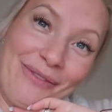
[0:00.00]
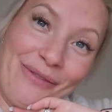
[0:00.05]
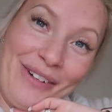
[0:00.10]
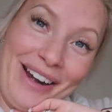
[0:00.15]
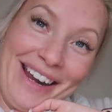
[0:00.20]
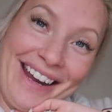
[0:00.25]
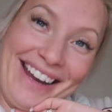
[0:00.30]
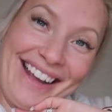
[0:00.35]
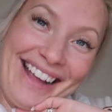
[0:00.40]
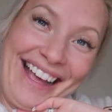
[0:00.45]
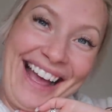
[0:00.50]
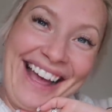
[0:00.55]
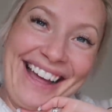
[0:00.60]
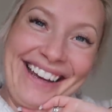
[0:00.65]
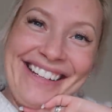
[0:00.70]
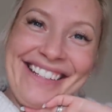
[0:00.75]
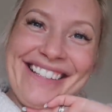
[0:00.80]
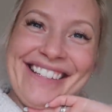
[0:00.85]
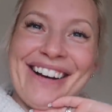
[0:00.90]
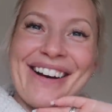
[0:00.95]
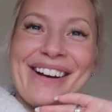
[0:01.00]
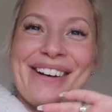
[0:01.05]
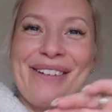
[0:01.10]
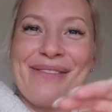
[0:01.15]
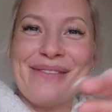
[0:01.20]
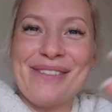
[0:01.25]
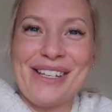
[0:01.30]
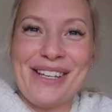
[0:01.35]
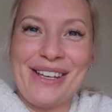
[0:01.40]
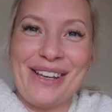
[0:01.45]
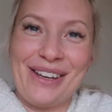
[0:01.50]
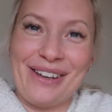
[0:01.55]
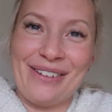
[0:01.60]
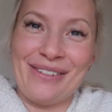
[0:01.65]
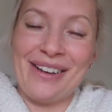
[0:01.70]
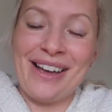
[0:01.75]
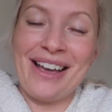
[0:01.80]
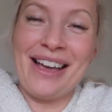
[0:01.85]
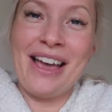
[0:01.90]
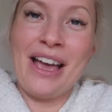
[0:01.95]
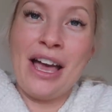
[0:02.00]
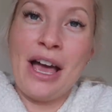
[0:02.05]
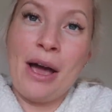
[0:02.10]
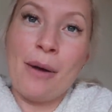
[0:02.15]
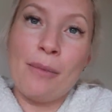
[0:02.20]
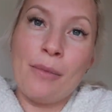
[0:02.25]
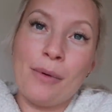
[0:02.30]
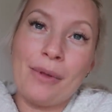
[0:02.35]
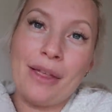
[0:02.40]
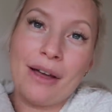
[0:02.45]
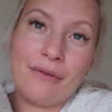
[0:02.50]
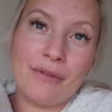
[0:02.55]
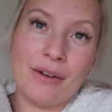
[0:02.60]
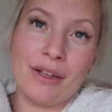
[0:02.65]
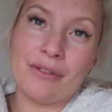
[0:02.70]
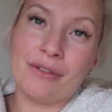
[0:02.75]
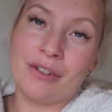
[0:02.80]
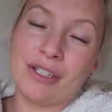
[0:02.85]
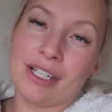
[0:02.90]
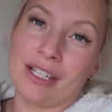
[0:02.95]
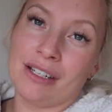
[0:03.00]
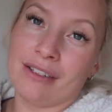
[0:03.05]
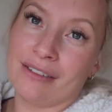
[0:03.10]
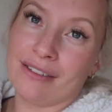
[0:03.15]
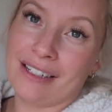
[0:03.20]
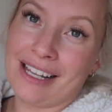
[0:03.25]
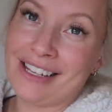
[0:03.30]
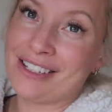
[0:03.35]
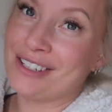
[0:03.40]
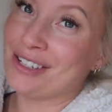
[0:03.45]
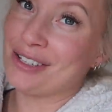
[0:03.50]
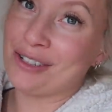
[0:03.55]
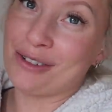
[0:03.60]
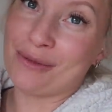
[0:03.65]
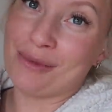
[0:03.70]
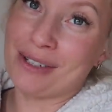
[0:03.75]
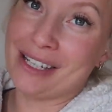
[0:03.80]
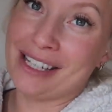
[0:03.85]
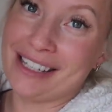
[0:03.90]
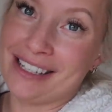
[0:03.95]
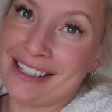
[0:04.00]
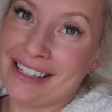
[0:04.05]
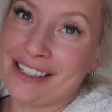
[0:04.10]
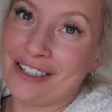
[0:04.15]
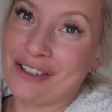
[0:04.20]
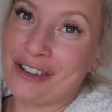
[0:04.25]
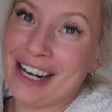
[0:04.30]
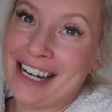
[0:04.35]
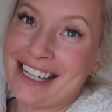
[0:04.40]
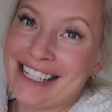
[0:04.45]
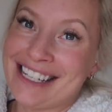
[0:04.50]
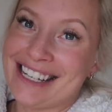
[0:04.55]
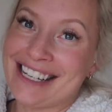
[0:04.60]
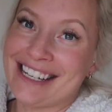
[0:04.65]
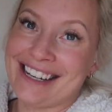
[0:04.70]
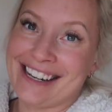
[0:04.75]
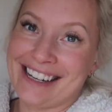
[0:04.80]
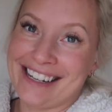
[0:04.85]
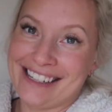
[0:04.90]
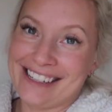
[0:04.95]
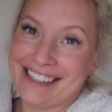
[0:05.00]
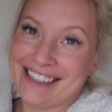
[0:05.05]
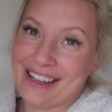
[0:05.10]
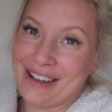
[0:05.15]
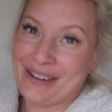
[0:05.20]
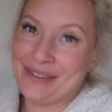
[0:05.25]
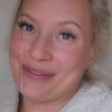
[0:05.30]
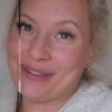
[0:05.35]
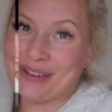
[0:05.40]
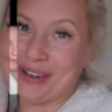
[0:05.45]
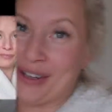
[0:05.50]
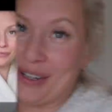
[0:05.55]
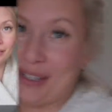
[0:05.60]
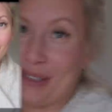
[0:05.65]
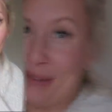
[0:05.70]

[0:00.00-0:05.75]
free and entirely up to you. But without further ado, let's just jump in straight into today's vlog.